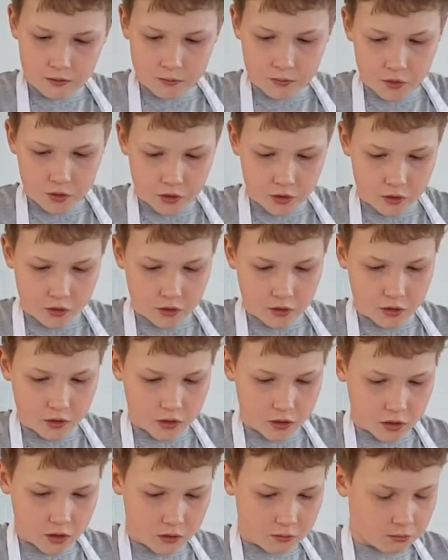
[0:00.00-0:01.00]
I'm just going
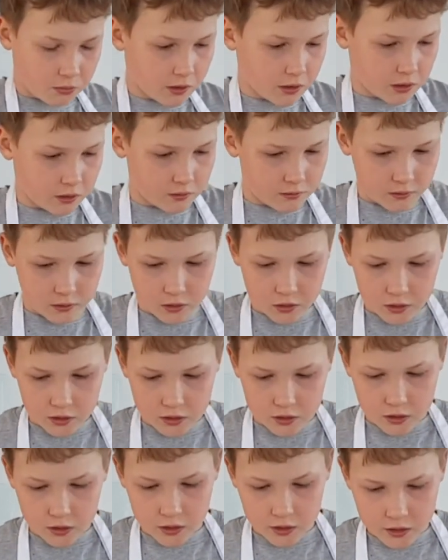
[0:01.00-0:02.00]
to spread it
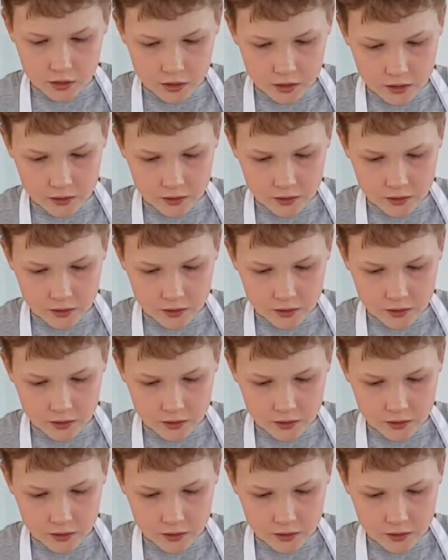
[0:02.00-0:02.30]
nicely.